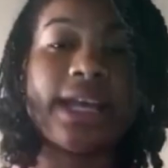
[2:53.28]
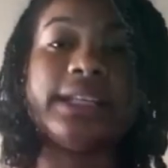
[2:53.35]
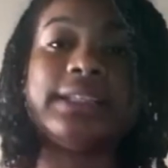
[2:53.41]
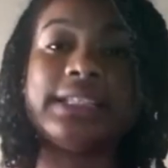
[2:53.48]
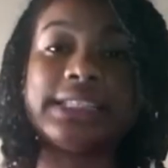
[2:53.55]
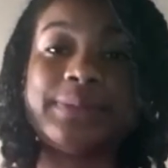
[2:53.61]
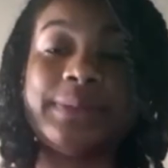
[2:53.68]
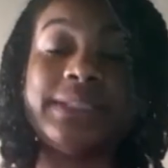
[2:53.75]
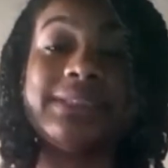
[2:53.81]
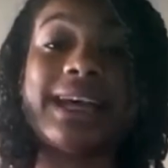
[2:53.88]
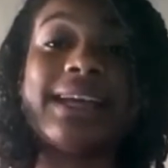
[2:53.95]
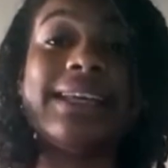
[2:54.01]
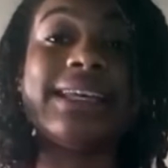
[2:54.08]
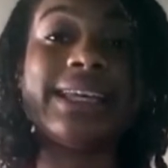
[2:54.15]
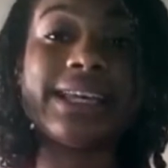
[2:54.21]
This means
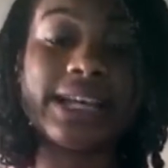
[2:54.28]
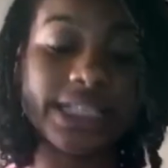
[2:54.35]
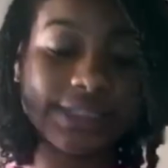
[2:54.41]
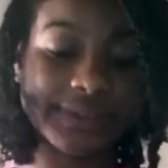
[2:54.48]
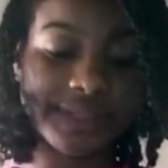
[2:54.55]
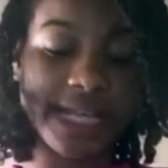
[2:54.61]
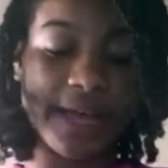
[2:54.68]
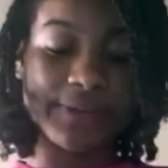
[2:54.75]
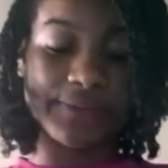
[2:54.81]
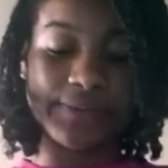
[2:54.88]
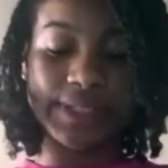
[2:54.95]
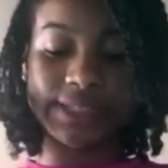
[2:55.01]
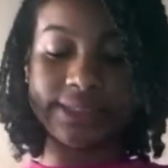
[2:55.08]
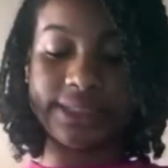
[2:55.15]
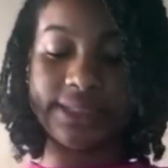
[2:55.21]
that he cares for the
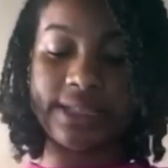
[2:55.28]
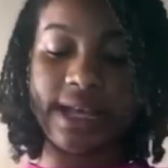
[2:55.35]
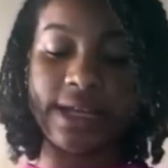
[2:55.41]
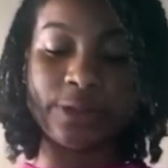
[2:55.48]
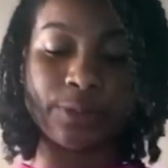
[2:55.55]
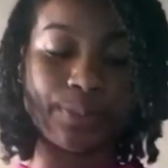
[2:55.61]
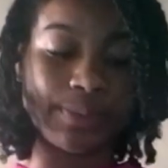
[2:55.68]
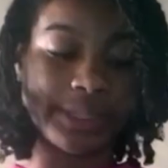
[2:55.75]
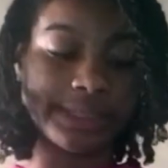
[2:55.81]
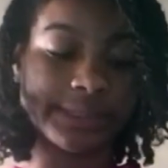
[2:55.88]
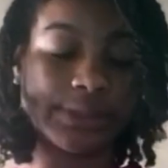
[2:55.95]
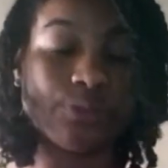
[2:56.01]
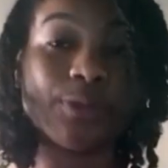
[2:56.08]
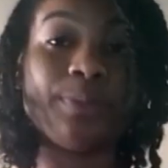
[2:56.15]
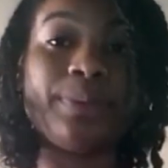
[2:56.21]
afflicted and
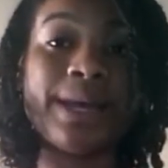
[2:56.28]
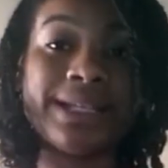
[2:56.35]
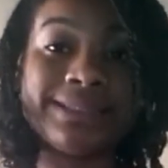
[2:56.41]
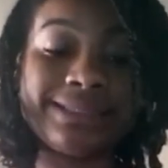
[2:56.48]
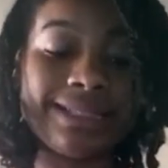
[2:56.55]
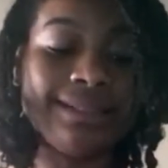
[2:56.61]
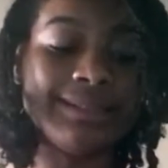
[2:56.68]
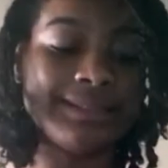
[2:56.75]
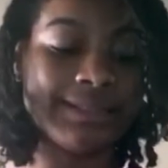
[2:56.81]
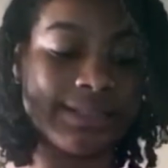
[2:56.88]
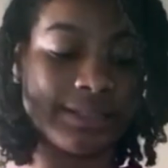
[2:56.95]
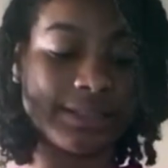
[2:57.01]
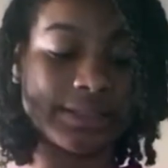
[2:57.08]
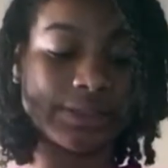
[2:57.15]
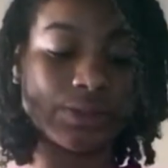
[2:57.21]
oppressed, repentant
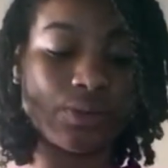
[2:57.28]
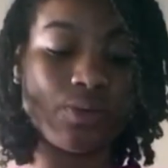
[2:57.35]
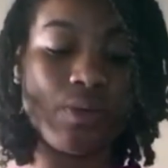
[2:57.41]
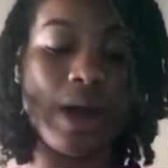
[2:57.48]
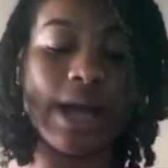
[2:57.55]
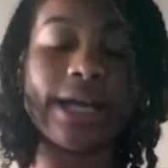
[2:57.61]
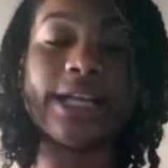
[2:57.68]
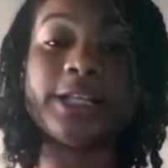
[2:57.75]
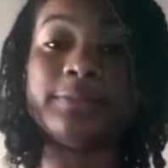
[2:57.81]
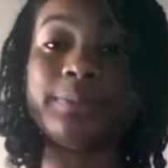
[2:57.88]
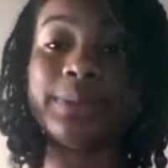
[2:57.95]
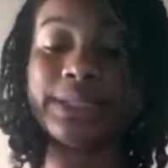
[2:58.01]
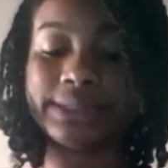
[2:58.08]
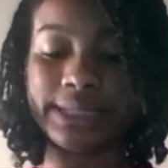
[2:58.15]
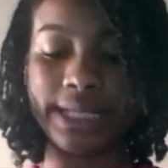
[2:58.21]
sinners who are
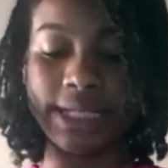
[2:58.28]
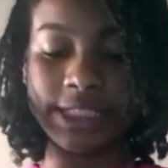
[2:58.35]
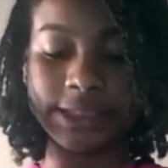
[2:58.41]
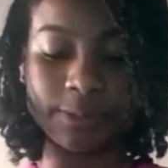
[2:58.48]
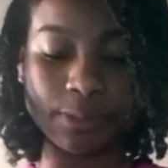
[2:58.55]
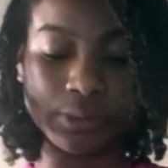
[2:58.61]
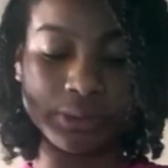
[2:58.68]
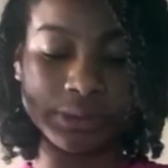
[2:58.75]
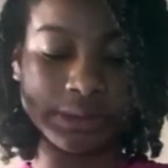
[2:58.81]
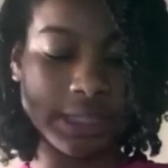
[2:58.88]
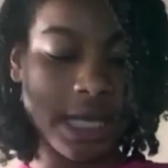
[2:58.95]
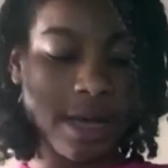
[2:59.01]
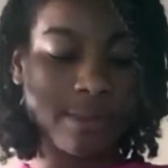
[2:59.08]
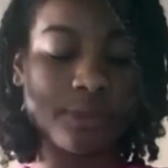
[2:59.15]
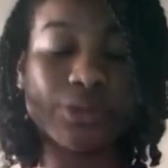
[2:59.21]
helpless and
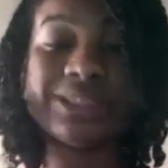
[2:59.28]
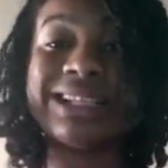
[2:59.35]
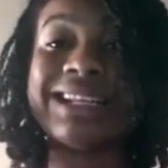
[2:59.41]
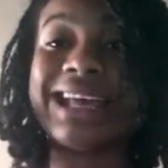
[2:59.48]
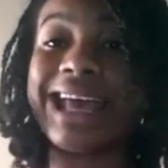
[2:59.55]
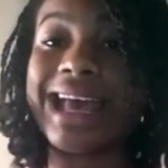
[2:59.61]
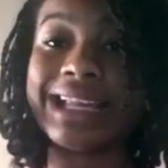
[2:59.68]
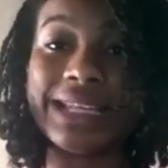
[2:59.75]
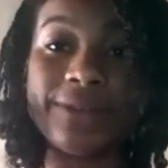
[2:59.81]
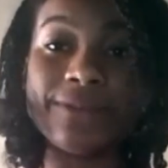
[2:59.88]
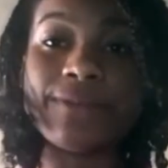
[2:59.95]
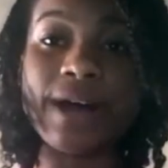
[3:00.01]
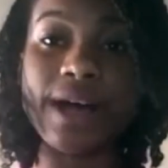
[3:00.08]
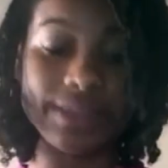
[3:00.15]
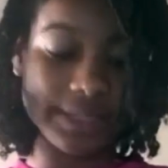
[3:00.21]
exposed more than any
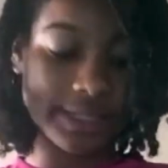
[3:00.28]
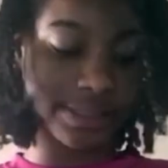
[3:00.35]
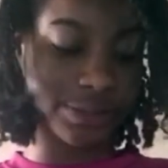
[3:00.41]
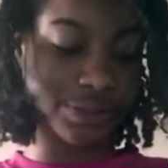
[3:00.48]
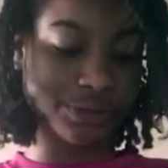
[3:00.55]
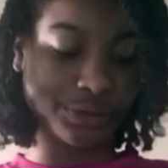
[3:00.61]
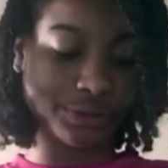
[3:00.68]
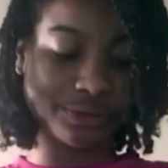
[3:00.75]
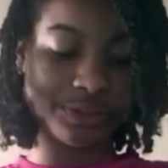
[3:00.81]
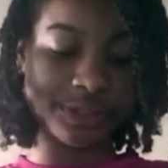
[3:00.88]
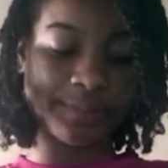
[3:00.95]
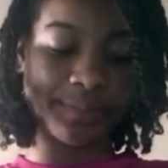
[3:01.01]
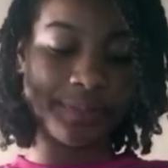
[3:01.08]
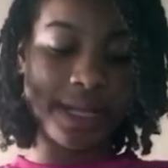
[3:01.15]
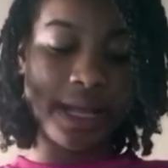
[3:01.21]
fatherless
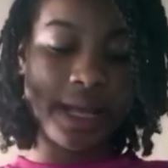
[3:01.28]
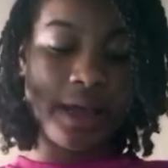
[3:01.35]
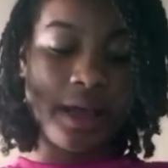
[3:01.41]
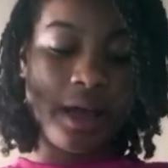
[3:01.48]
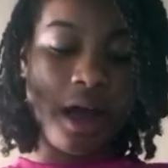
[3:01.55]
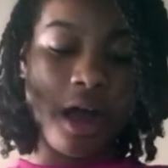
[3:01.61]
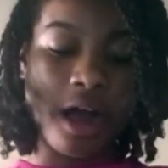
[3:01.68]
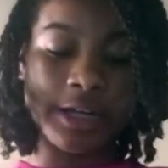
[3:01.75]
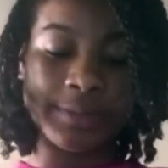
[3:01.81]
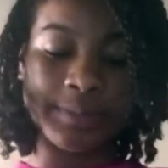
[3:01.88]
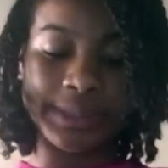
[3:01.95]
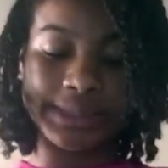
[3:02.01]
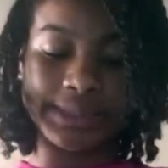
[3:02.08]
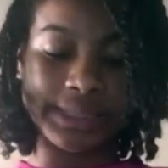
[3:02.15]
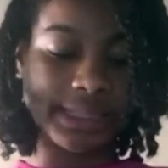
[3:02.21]
children are
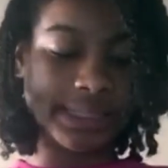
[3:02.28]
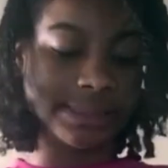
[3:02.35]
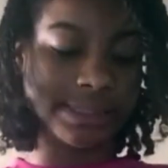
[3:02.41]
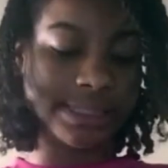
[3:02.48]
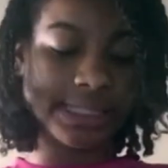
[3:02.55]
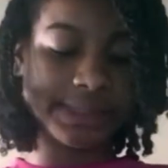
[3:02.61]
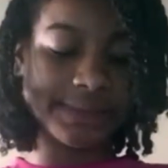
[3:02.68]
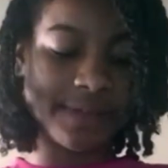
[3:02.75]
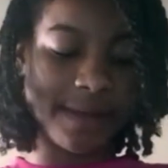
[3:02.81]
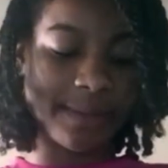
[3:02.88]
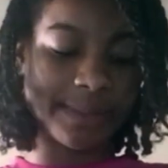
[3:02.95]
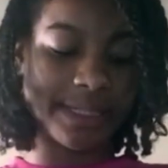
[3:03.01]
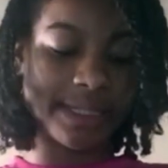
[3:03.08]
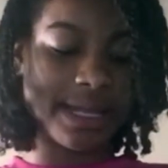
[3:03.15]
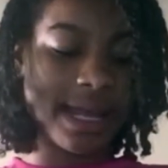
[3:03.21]
admitted into his
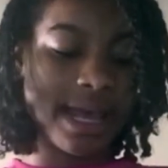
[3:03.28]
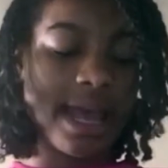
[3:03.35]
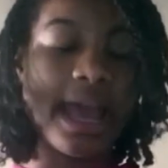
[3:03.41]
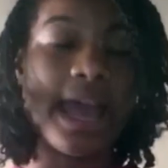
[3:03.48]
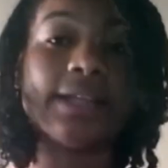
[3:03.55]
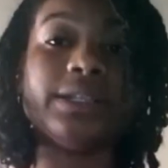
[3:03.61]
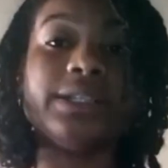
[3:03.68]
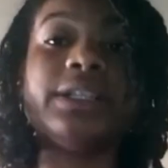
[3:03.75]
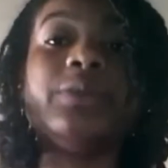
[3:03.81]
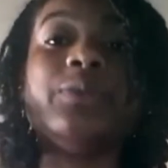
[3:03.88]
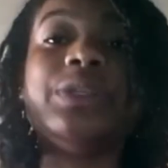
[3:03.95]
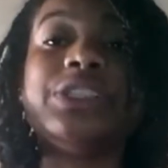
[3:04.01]
family, and we